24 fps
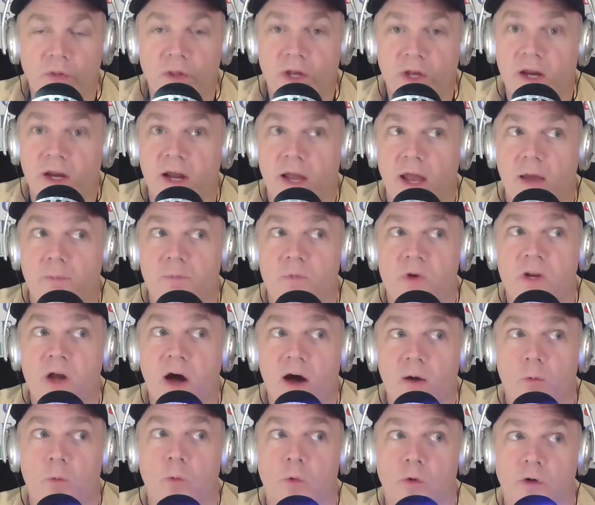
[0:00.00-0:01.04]
thing I am
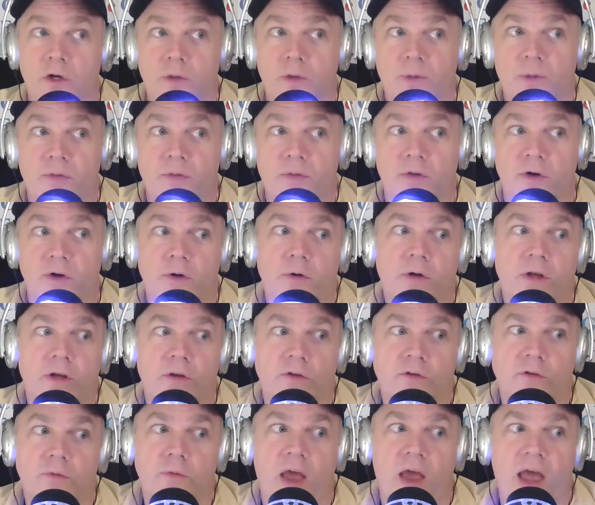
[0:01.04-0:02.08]
not worried about though
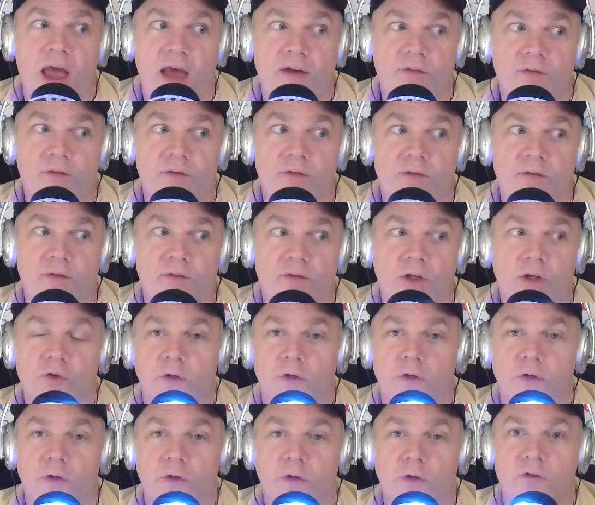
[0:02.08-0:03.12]
is having it
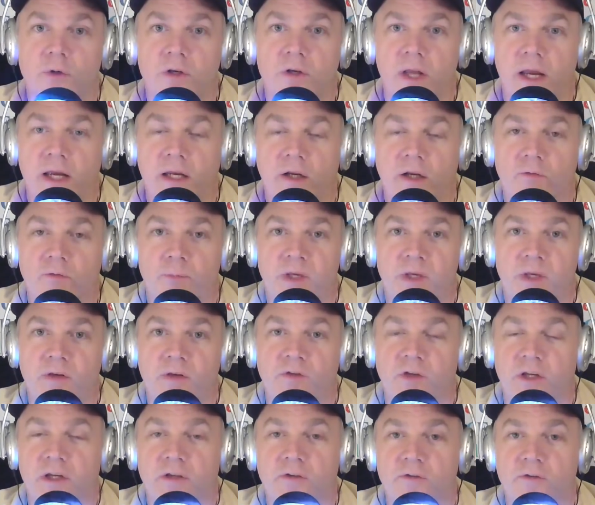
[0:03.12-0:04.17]
turn into a
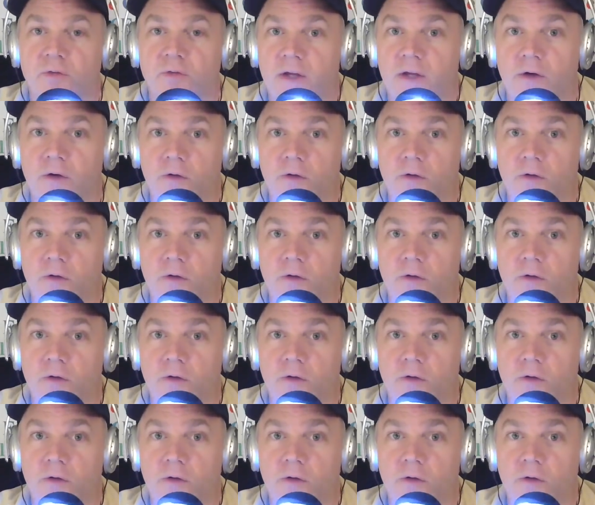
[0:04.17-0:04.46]
negative piece against.